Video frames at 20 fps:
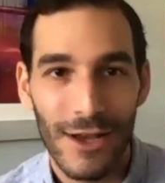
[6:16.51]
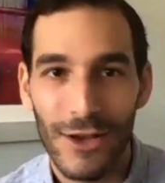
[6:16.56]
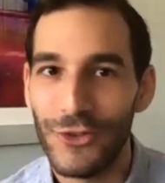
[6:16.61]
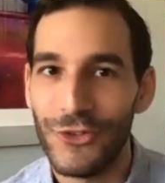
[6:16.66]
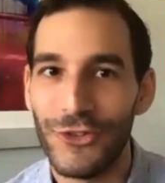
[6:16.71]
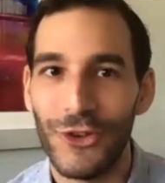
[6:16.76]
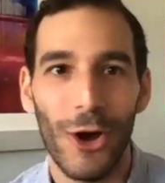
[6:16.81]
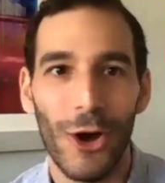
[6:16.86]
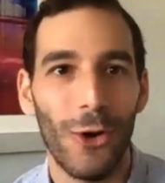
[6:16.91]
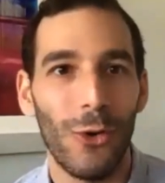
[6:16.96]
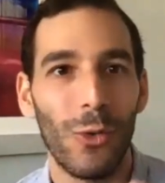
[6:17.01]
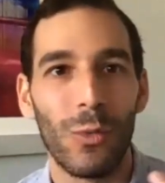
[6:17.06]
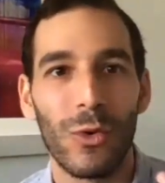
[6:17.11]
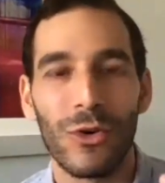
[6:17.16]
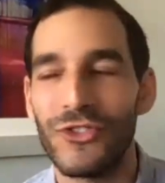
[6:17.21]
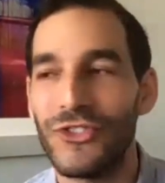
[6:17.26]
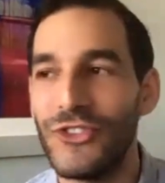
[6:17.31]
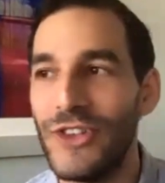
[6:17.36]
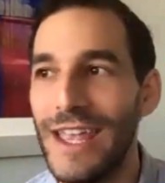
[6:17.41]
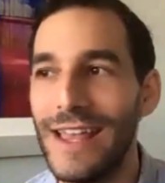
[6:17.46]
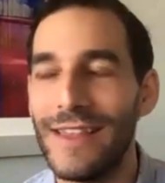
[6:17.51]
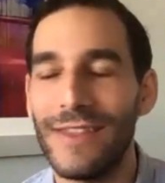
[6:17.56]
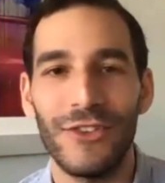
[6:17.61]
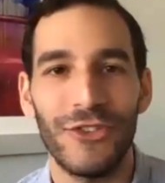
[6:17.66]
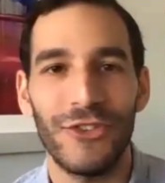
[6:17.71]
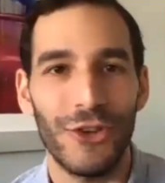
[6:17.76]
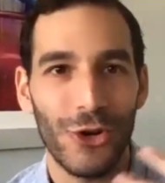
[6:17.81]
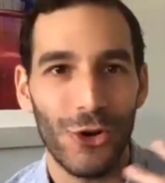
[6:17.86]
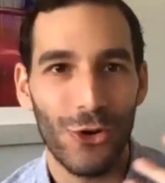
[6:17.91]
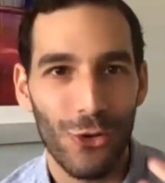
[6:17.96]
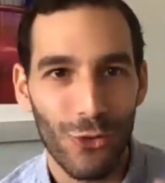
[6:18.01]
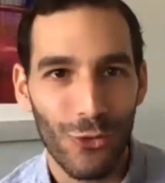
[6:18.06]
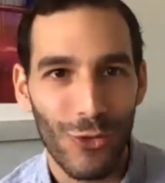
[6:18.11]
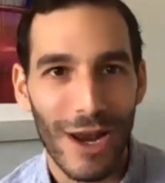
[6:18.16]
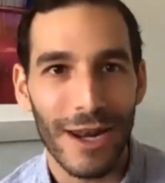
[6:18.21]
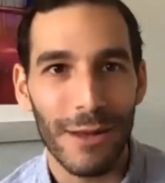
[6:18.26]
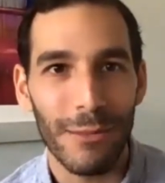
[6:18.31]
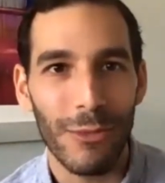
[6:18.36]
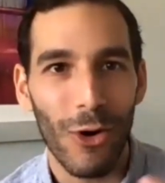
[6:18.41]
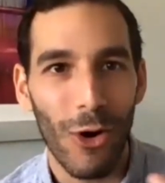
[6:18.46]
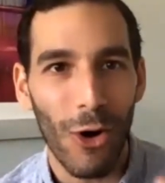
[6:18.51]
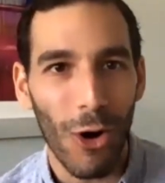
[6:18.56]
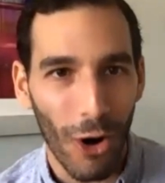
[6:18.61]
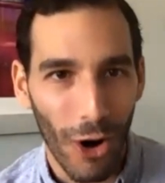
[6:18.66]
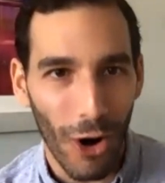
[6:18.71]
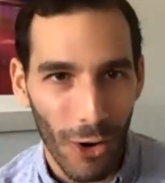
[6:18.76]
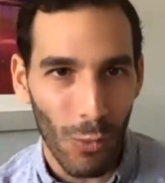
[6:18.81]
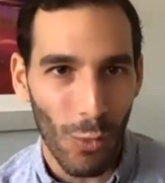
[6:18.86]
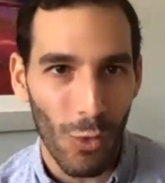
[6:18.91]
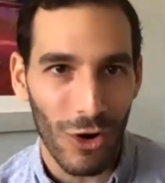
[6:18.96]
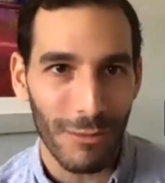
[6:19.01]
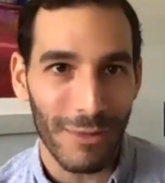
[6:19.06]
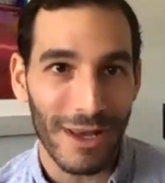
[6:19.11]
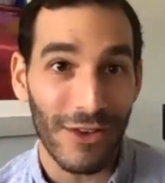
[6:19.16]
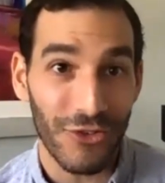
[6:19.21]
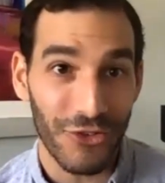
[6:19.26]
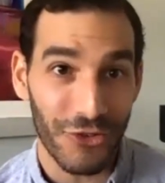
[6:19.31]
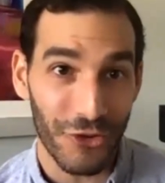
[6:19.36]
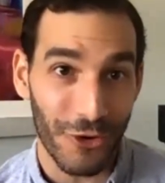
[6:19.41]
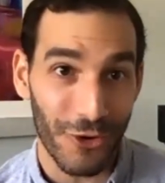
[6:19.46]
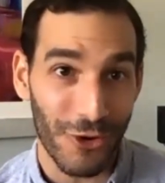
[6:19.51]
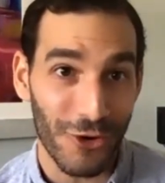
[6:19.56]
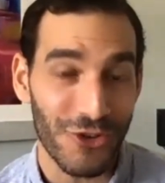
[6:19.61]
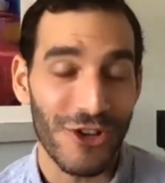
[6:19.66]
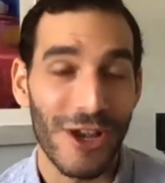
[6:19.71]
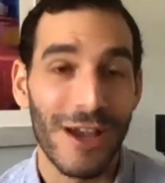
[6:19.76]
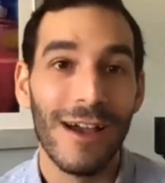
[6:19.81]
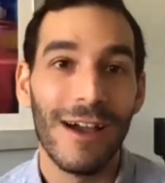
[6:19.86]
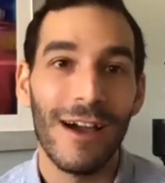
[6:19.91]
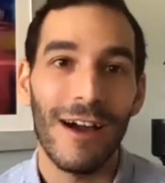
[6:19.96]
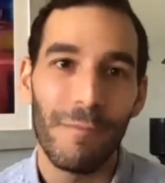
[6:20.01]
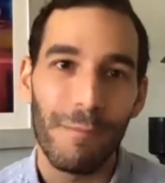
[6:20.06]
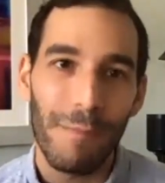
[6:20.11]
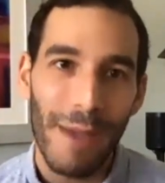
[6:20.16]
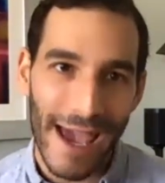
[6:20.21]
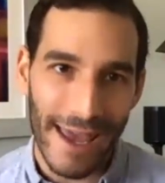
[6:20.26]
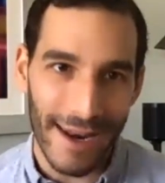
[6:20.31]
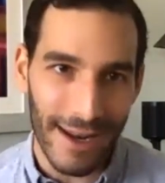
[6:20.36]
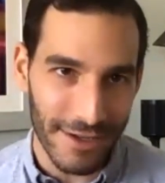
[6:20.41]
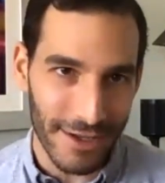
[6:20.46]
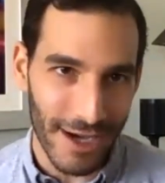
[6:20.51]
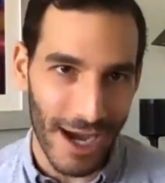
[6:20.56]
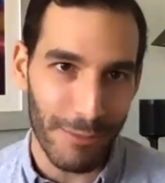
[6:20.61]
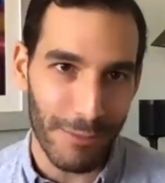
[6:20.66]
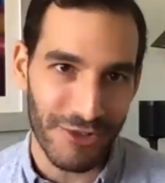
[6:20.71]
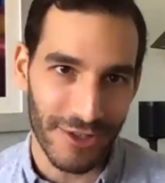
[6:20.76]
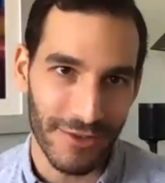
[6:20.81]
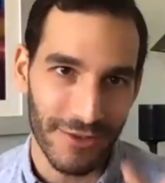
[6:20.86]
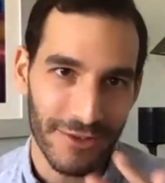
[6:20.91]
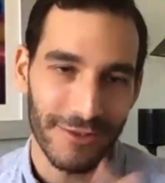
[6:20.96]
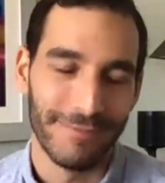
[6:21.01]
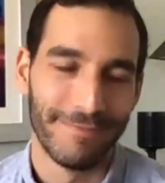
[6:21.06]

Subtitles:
So we're seeing this incredible, heartwarming surge of pet adoptions.